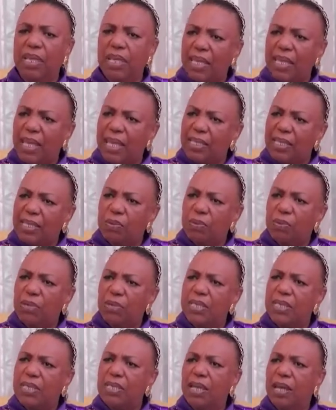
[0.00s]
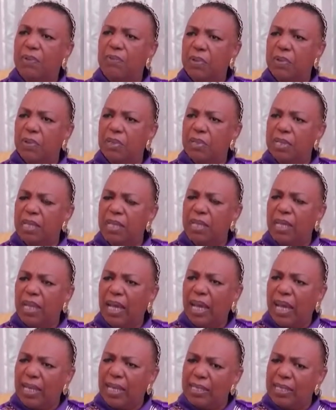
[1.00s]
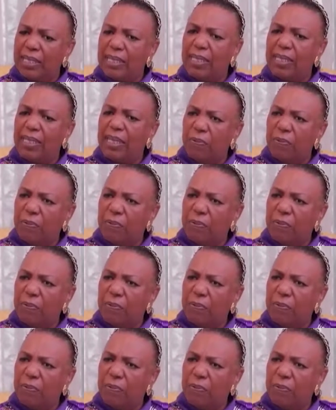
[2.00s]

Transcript: that was leveled at the